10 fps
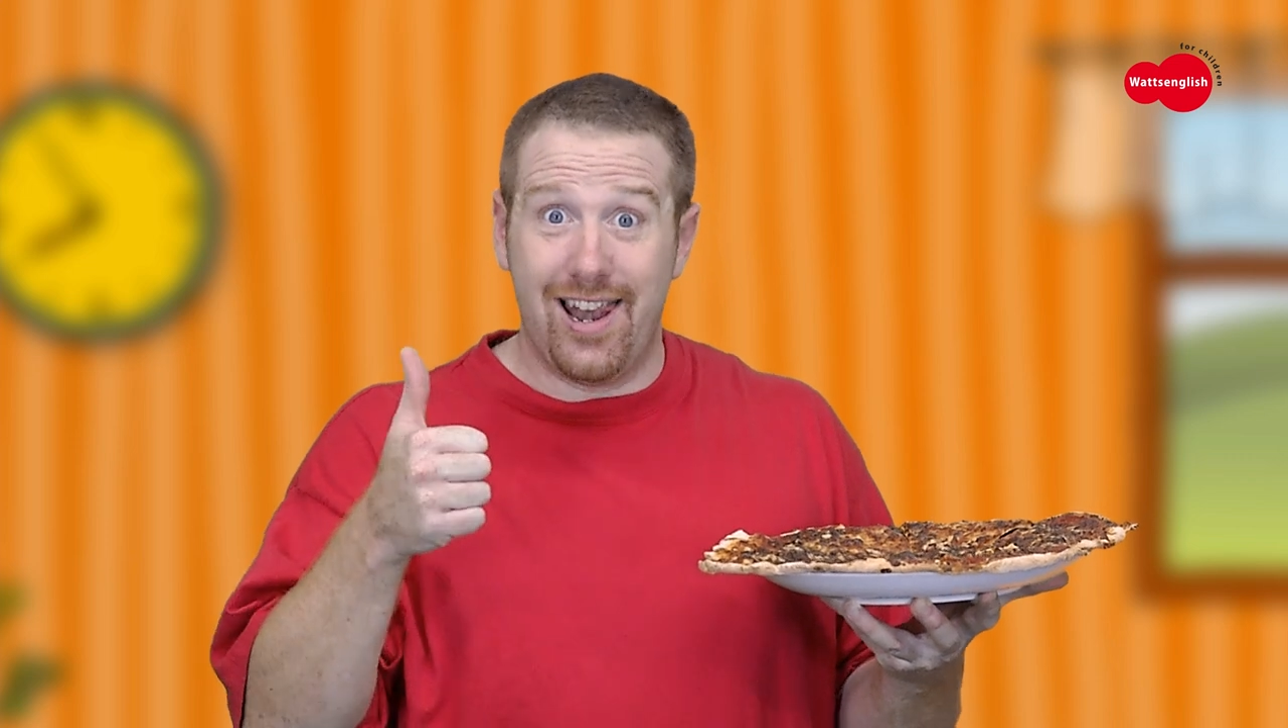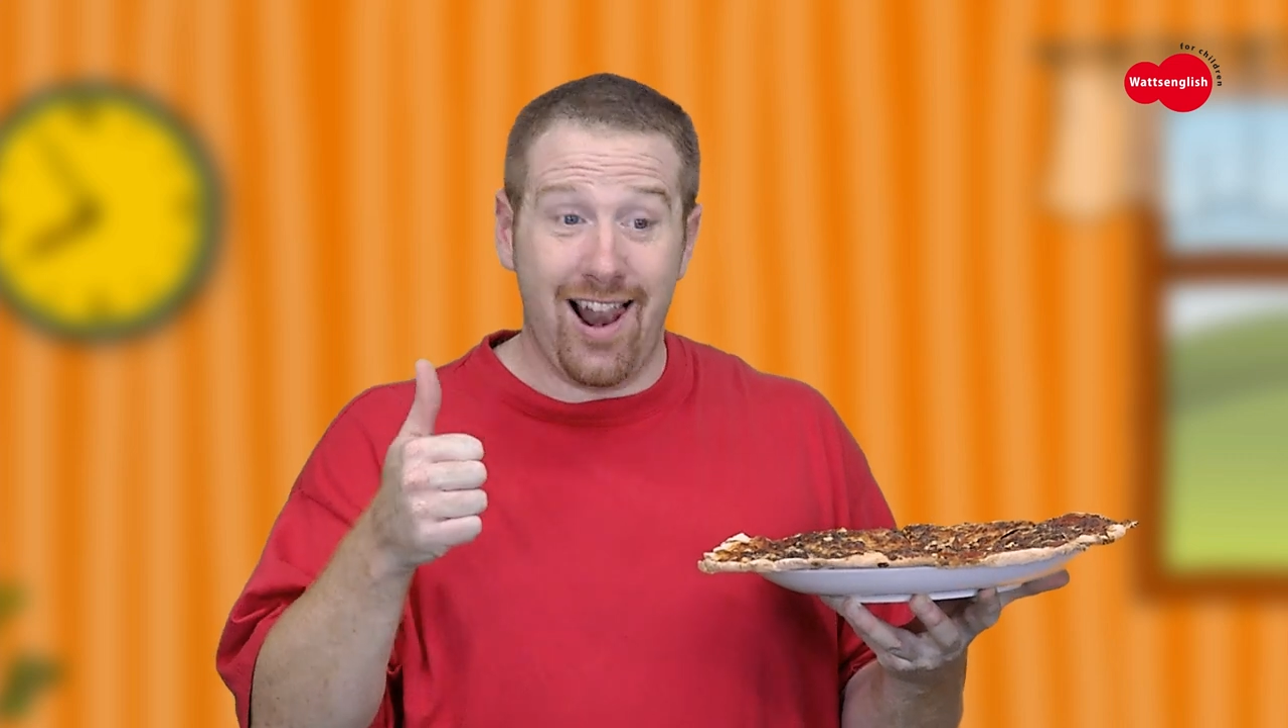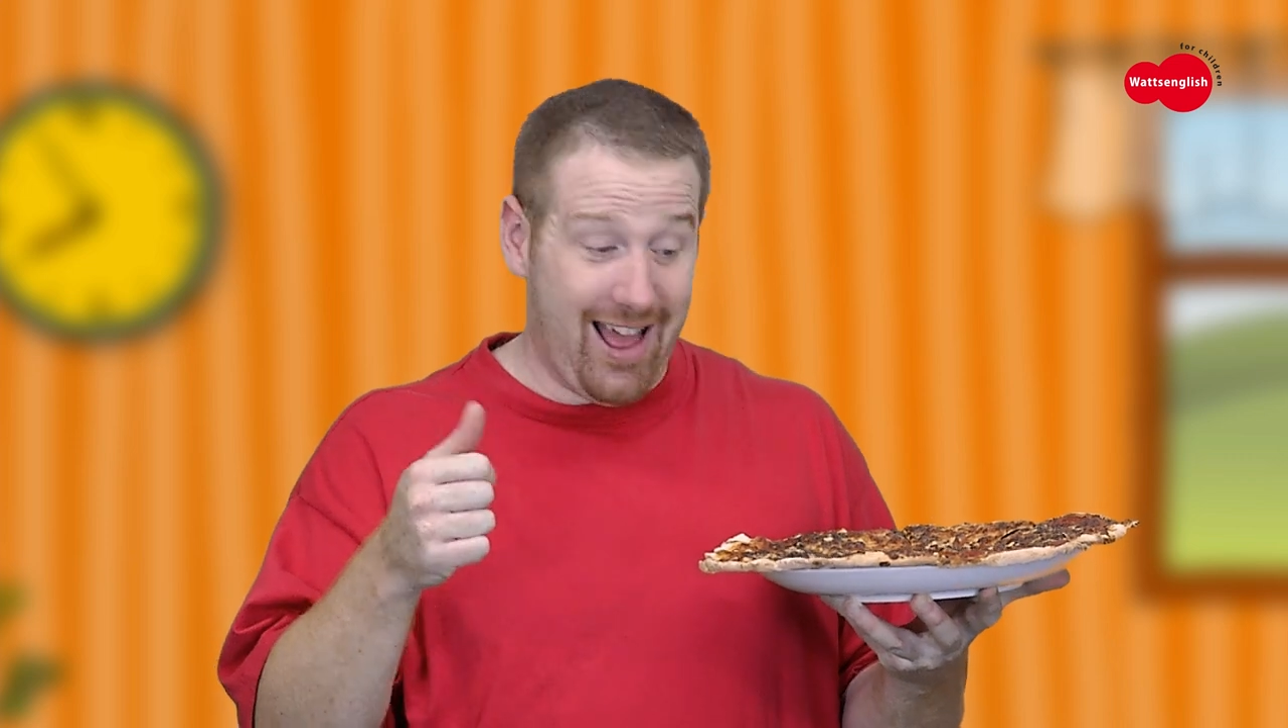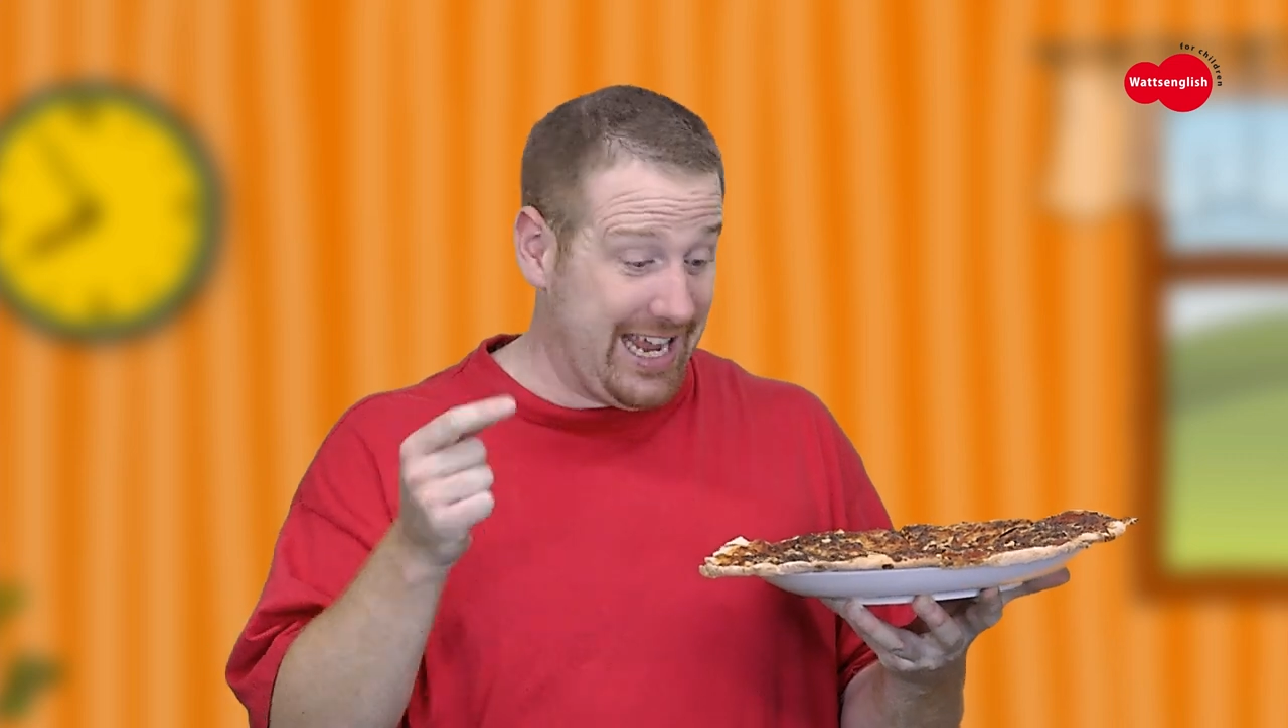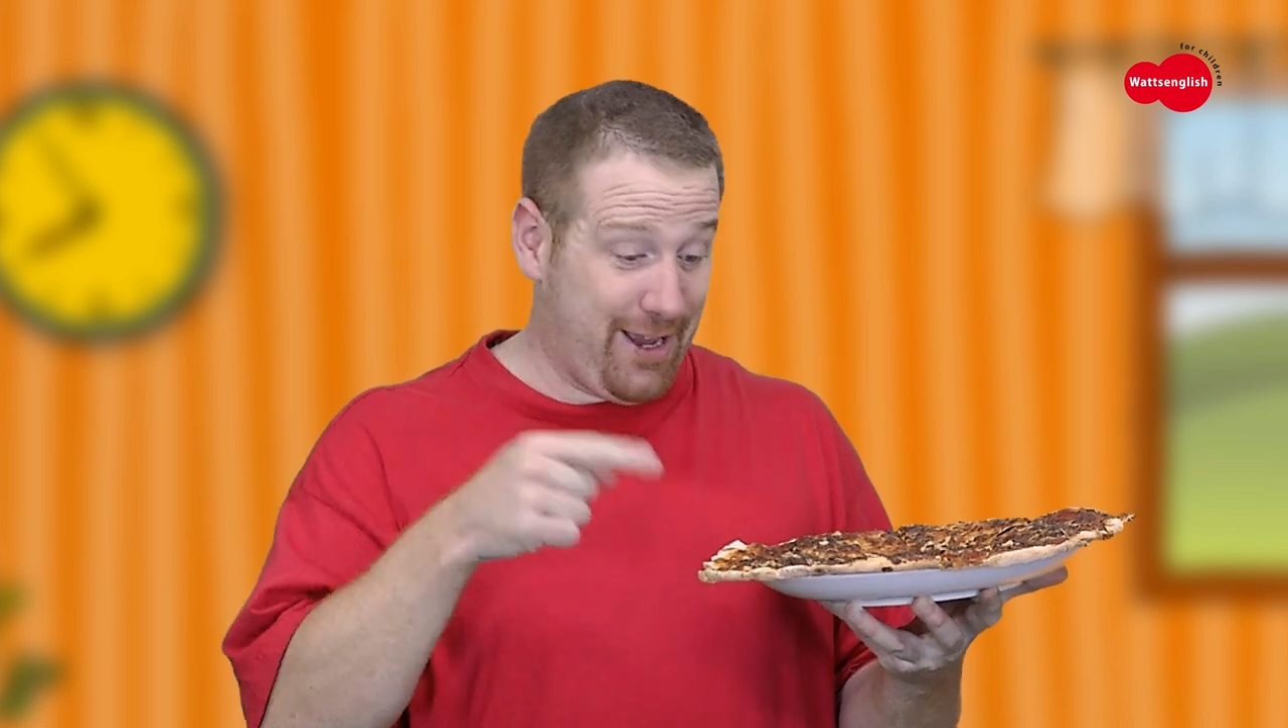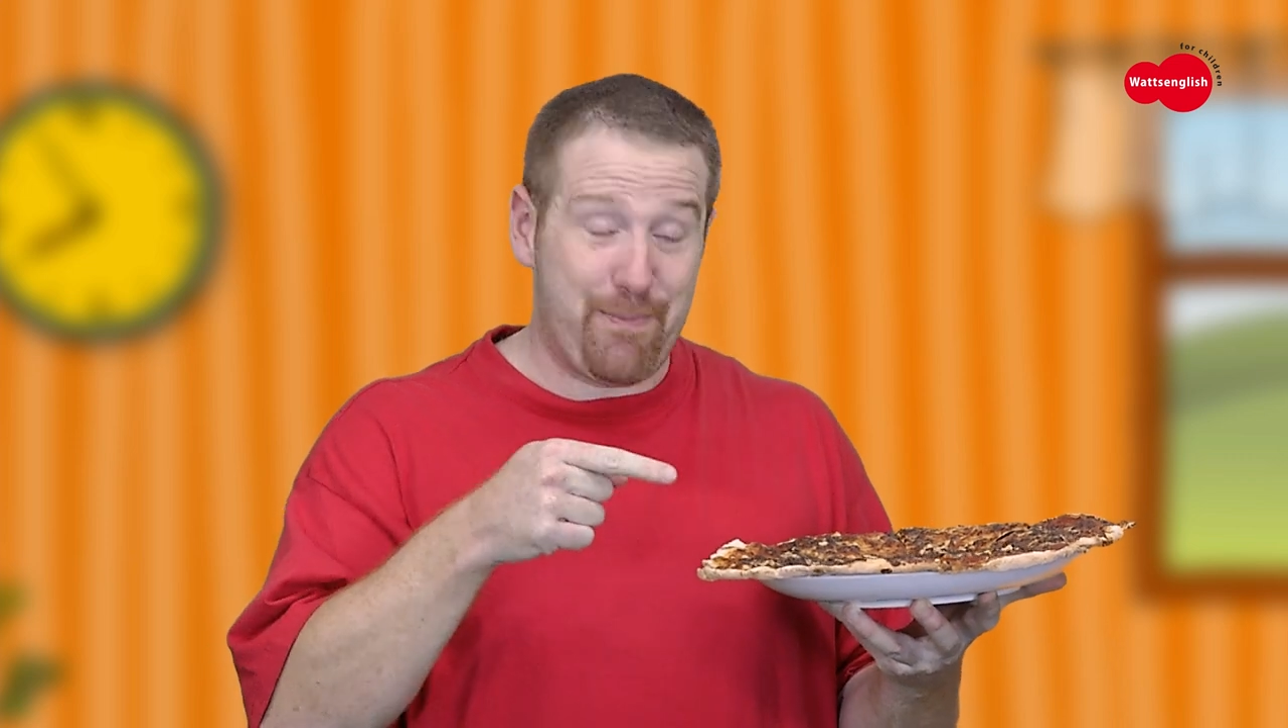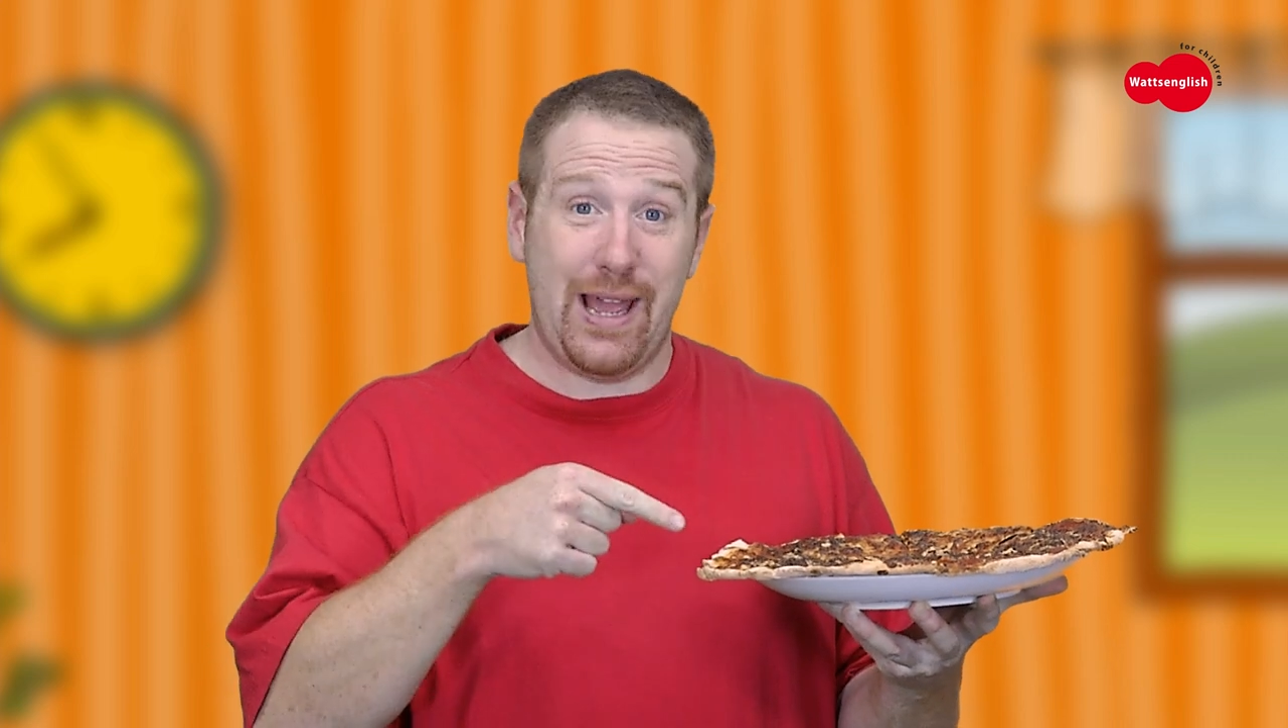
like